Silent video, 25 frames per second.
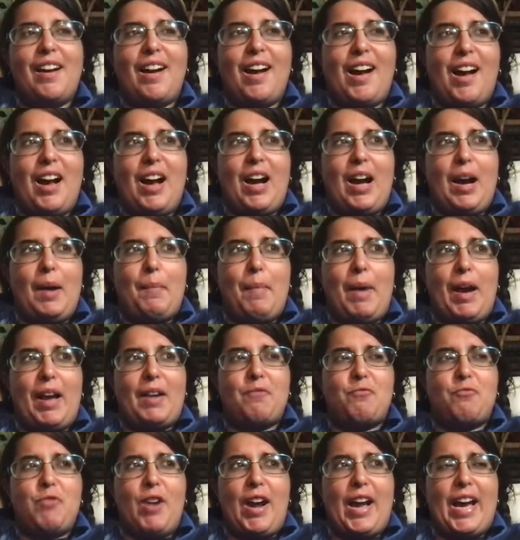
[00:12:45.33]
Um, I
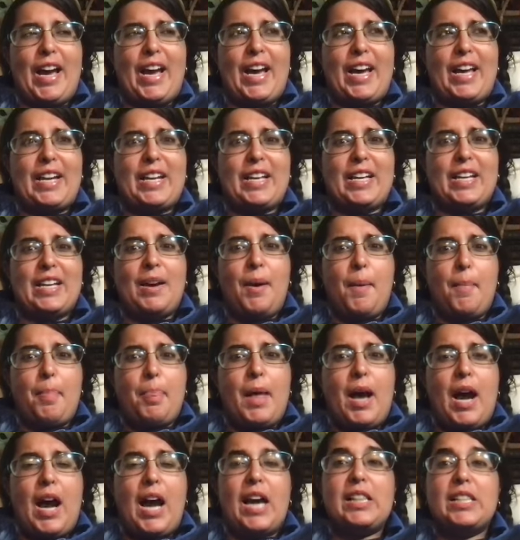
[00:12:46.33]
read,
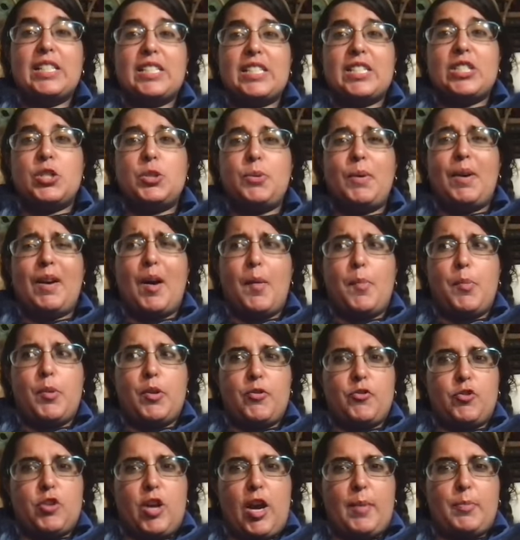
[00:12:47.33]
I listened to a couple of
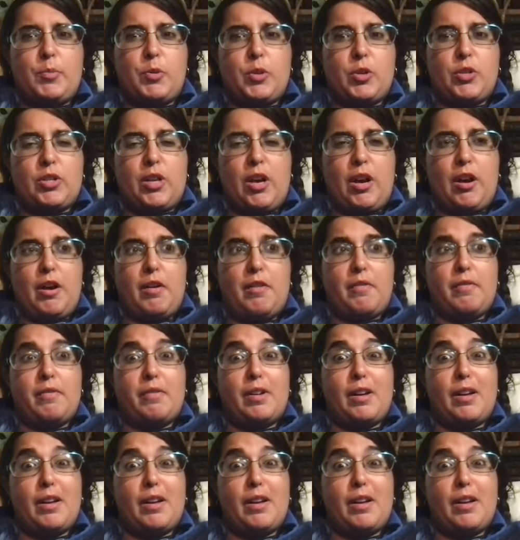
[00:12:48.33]
chapters of